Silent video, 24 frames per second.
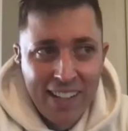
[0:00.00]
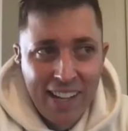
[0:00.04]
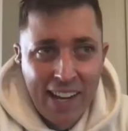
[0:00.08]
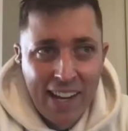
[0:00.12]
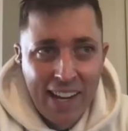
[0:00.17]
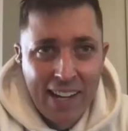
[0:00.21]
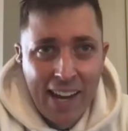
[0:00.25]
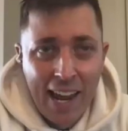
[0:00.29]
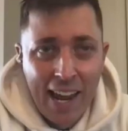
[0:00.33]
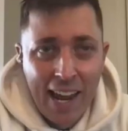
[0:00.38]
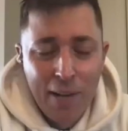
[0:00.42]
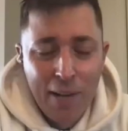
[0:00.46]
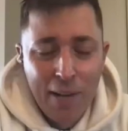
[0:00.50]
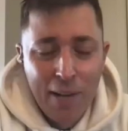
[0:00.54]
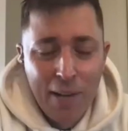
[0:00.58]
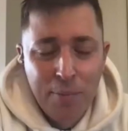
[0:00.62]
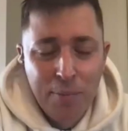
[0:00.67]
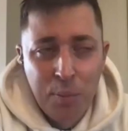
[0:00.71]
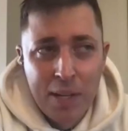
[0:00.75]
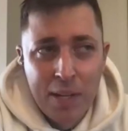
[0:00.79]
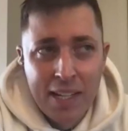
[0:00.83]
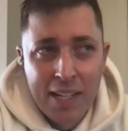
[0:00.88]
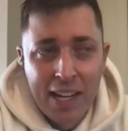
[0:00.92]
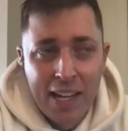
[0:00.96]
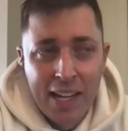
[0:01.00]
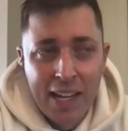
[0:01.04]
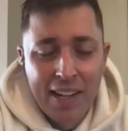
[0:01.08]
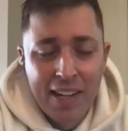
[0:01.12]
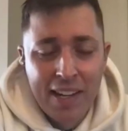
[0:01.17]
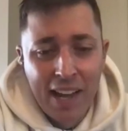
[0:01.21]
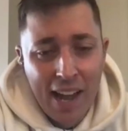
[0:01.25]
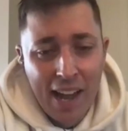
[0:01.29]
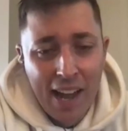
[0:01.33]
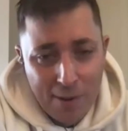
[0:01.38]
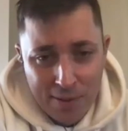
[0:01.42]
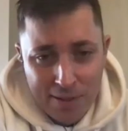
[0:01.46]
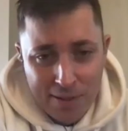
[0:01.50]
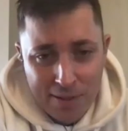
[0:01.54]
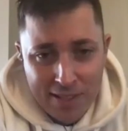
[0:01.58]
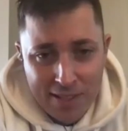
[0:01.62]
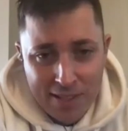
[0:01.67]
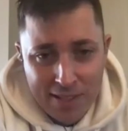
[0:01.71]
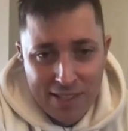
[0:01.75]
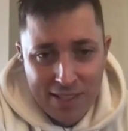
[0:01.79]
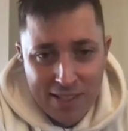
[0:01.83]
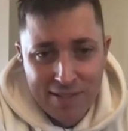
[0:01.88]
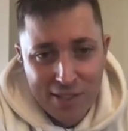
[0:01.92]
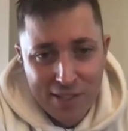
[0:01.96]
it helped me getting a house.
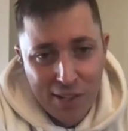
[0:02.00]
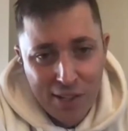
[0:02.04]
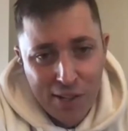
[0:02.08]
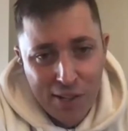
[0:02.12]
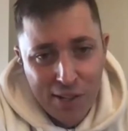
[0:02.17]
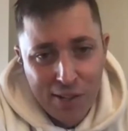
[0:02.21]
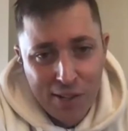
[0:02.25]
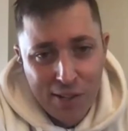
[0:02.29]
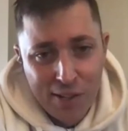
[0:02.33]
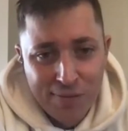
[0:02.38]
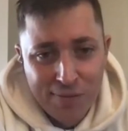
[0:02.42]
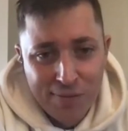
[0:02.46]
So,